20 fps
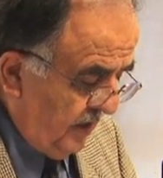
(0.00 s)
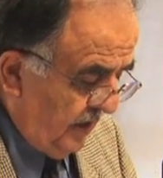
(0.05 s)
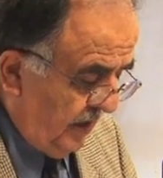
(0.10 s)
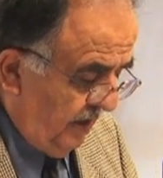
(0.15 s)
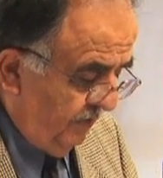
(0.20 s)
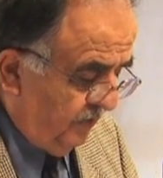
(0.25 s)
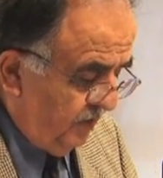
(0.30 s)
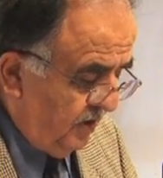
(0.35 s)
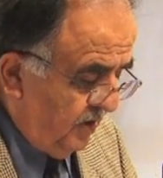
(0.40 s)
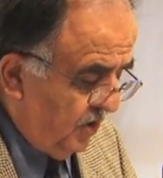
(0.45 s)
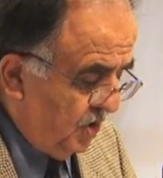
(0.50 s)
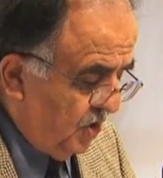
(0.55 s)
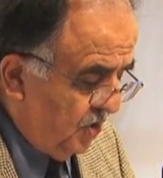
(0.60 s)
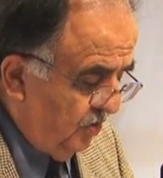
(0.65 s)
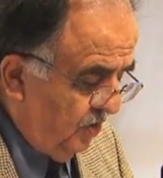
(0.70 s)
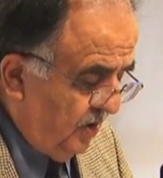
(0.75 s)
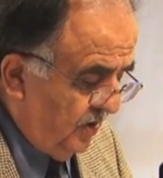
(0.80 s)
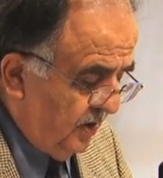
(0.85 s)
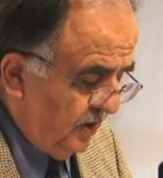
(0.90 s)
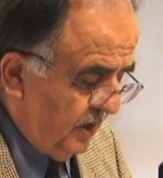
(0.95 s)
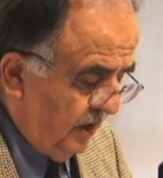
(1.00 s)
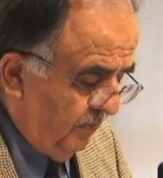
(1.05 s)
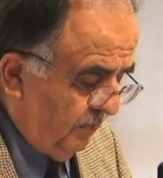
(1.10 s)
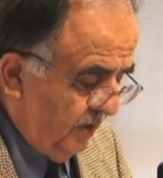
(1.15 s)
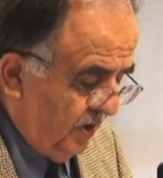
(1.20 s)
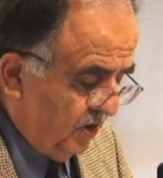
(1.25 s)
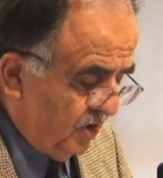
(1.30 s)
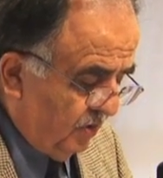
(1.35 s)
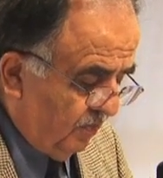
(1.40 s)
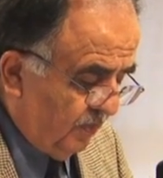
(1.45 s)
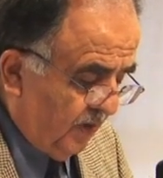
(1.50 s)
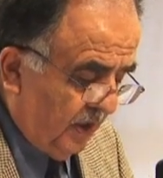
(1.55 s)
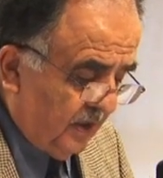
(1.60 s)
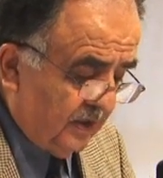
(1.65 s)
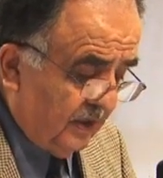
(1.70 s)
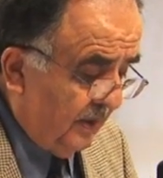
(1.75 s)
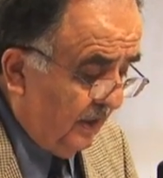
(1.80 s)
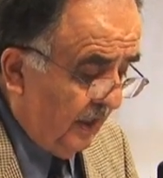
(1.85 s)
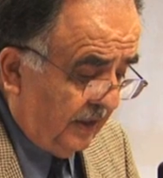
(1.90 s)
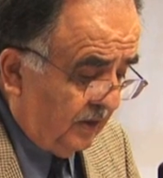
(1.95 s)
After the shooting, the deputy
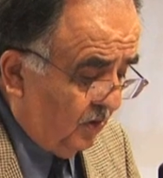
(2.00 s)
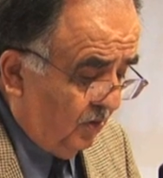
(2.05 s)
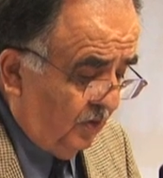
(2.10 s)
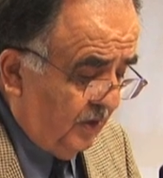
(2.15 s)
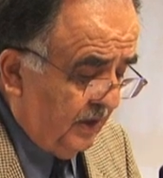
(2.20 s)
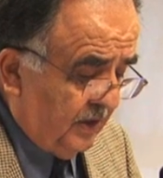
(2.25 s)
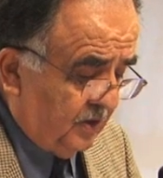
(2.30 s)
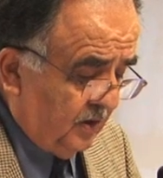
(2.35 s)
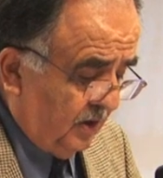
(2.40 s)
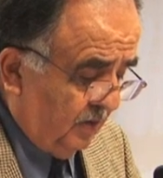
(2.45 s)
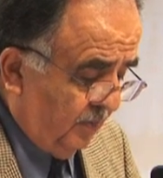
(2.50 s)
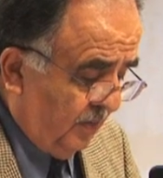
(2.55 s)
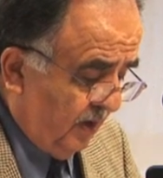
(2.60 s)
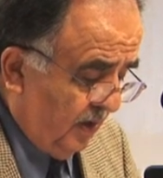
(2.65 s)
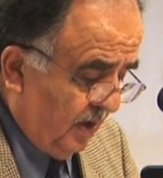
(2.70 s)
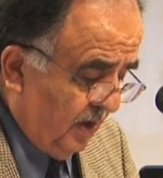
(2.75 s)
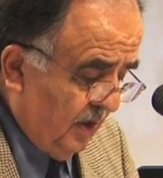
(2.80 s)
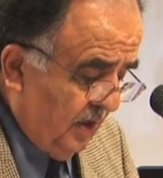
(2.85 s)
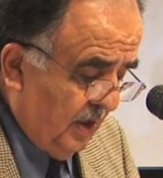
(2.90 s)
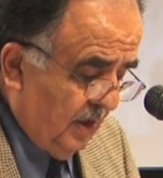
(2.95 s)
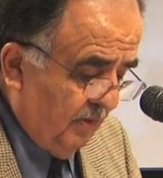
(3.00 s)
surprised did not go into the barn